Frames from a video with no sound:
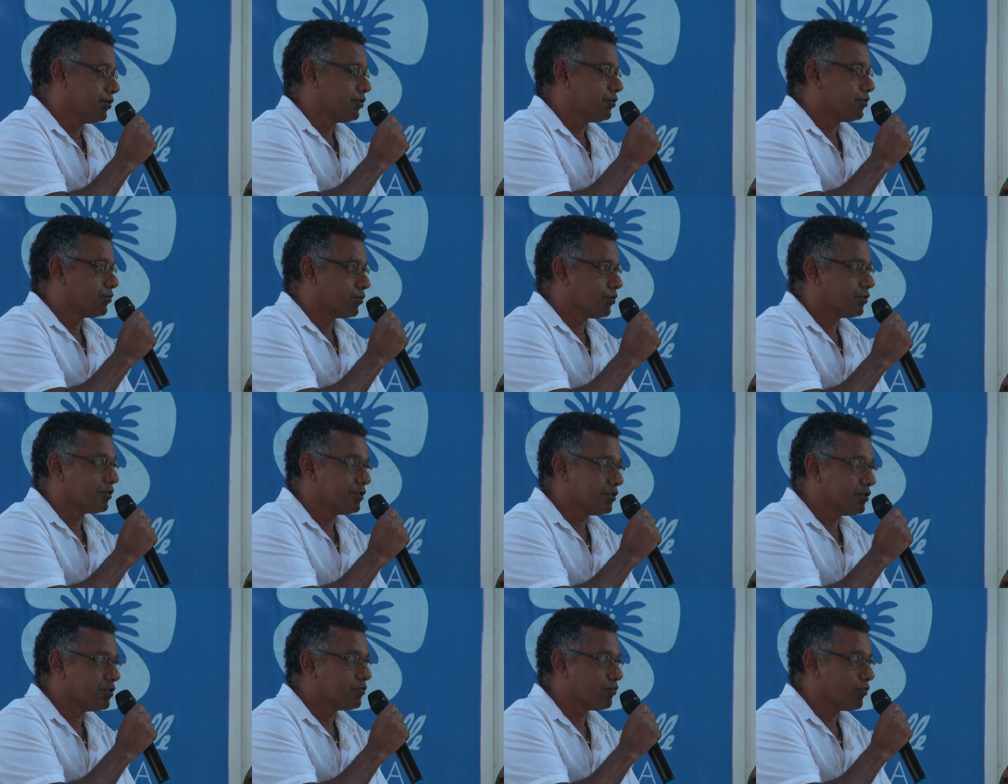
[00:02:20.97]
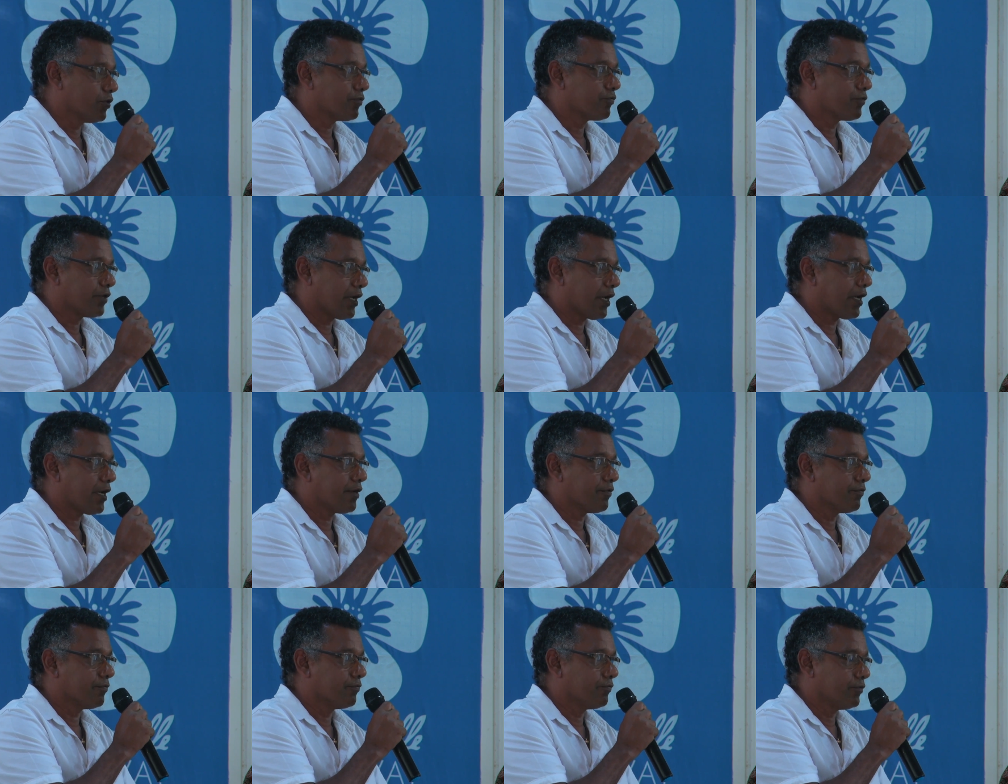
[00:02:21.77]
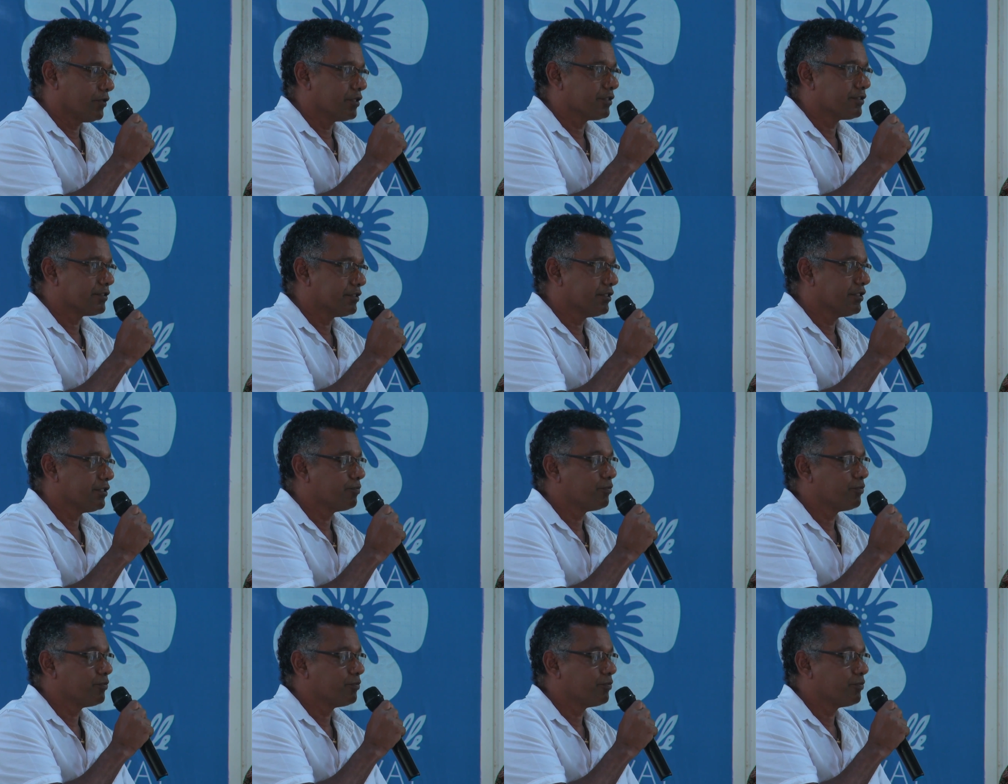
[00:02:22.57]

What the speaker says: So this is what we have, we are seeing.